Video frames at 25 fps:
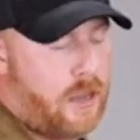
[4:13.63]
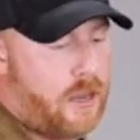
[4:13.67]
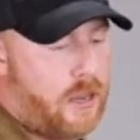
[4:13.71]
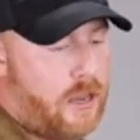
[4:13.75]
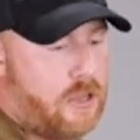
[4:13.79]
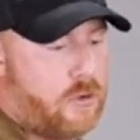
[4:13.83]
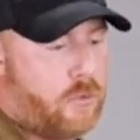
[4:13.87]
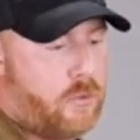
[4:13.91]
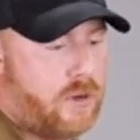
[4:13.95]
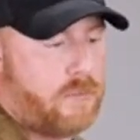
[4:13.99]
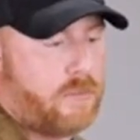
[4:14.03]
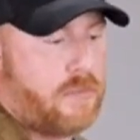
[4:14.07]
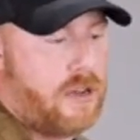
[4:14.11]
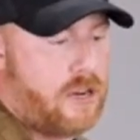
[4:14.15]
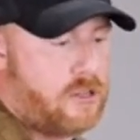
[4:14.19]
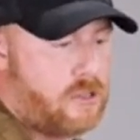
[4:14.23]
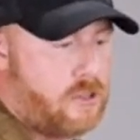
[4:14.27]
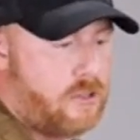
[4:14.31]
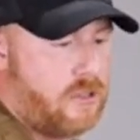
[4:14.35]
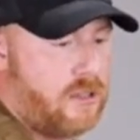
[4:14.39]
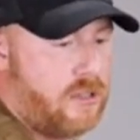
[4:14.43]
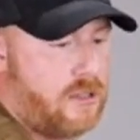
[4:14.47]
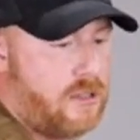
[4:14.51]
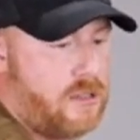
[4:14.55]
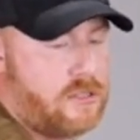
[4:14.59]
You want to make
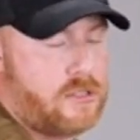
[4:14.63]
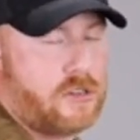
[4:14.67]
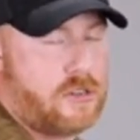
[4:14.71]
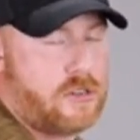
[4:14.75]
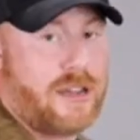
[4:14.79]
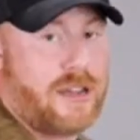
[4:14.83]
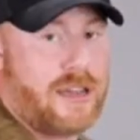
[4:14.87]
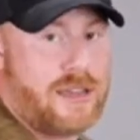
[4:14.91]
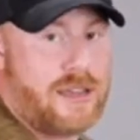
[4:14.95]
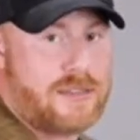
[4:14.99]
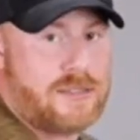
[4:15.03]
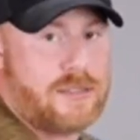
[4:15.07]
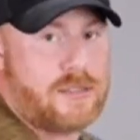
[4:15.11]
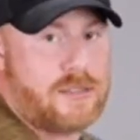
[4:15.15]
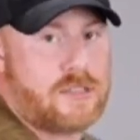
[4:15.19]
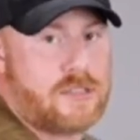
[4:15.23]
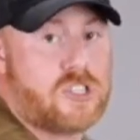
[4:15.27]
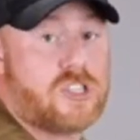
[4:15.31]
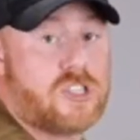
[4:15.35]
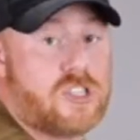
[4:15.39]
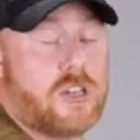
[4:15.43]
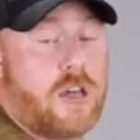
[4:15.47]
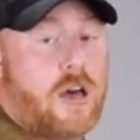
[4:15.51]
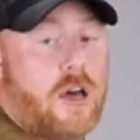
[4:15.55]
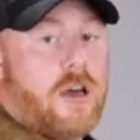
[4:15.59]
sure that these are nice and
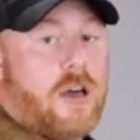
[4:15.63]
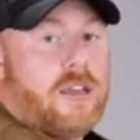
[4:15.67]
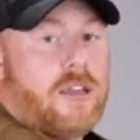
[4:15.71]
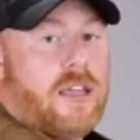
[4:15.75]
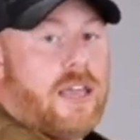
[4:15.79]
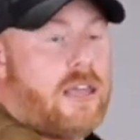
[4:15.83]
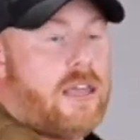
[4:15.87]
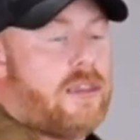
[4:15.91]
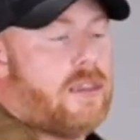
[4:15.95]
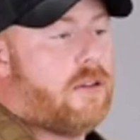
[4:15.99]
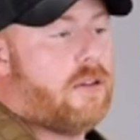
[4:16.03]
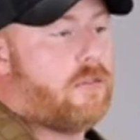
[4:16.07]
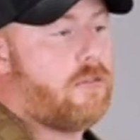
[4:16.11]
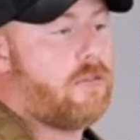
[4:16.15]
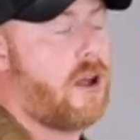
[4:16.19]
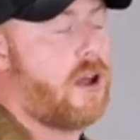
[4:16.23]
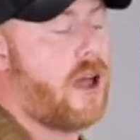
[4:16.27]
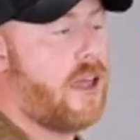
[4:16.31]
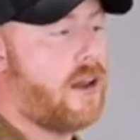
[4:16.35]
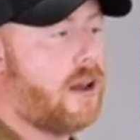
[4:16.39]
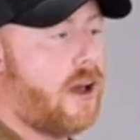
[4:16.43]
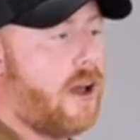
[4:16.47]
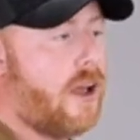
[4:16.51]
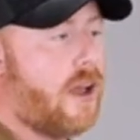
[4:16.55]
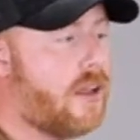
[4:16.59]
snug, and the
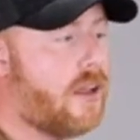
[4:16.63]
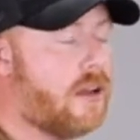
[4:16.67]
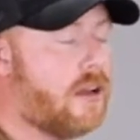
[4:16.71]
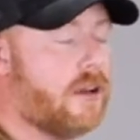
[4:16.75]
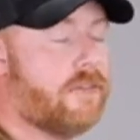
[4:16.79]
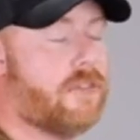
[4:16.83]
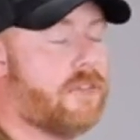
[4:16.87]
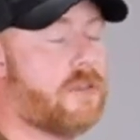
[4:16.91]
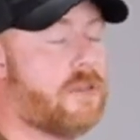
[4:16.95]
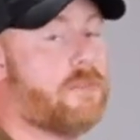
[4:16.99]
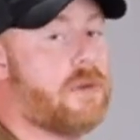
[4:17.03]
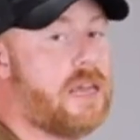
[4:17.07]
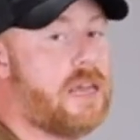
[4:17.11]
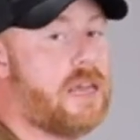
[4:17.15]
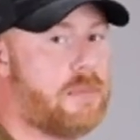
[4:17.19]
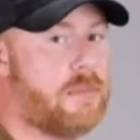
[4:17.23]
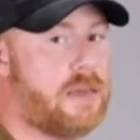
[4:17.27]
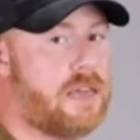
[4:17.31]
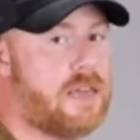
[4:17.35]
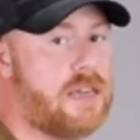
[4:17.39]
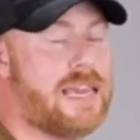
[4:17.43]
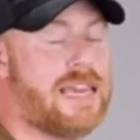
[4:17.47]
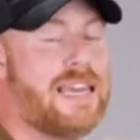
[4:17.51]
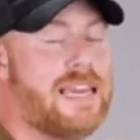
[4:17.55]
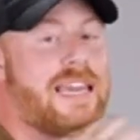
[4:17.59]
ride height of the
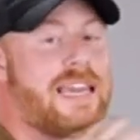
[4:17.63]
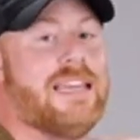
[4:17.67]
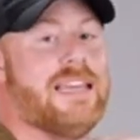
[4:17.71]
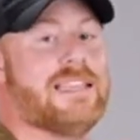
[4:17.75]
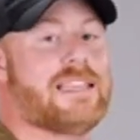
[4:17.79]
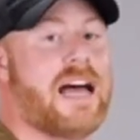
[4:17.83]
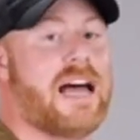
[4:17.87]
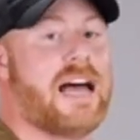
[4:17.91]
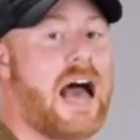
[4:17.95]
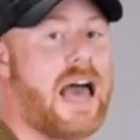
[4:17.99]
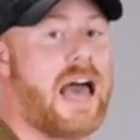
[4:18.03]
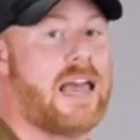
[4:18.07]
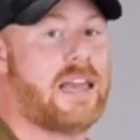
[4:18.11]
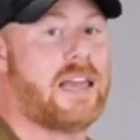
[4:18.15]
baby is high